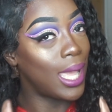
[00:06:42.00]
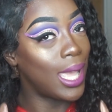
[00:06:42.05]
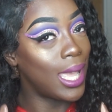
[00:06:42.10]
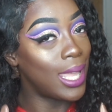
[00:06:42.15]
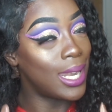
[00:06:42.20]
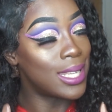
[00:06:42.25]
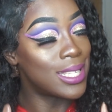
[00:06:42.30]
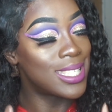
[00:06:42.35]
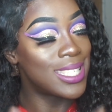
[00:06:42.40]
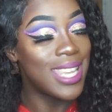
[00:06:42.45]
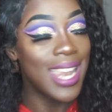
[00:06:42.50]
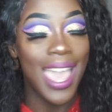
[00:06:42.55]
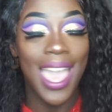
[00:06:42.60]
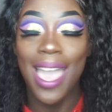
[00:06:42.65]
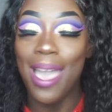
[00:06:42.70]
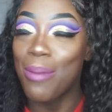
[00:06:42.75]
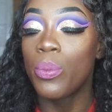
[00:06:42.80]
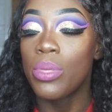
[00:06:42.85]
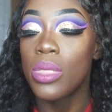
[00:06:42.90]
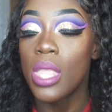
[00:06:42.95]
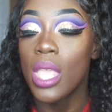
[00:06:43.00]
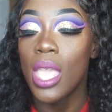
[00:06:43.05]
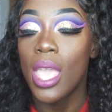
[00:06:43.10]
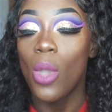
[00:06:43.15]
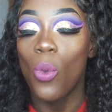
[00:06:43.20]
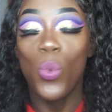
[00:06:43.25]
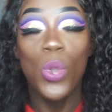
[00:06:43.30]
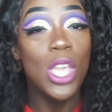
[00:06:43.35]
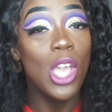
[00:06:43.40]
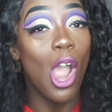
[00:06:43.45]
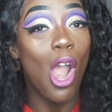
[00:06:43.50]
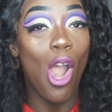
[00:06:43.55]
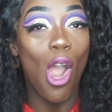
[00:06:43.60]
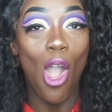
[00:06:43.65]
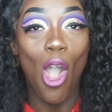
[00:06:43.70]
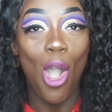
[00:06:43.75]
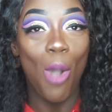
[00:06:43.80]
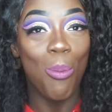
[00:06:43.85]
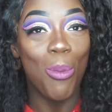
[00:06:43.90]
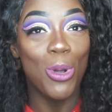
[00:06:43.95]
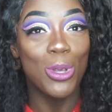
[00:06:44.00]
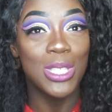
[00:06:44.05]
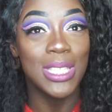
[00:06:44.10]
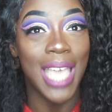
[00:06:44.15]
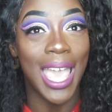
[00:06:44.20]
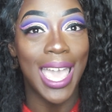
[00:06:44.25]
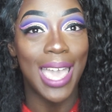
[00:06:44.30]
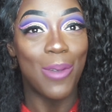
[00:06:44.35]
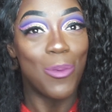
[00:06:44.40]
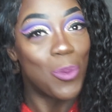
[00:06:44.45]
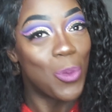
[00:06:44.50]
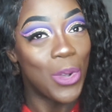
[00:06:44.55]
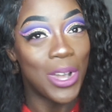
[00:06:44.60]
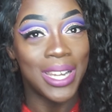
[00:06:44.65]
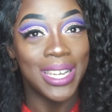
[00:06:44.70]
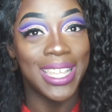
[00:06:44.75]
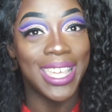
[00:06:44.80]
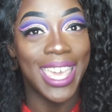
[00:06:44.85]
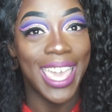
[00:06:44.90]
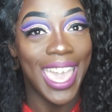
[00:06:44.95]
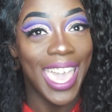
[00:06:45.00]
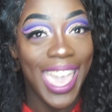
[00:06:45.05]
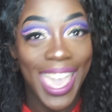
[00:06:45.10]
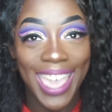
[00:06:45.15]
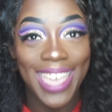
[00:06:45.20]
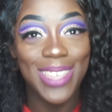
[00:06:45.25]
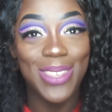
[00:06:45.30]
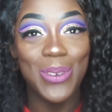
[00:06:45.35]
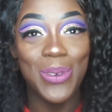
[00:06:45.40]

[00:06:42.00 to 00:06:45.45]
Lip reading: in a snap. We are almost at 1K,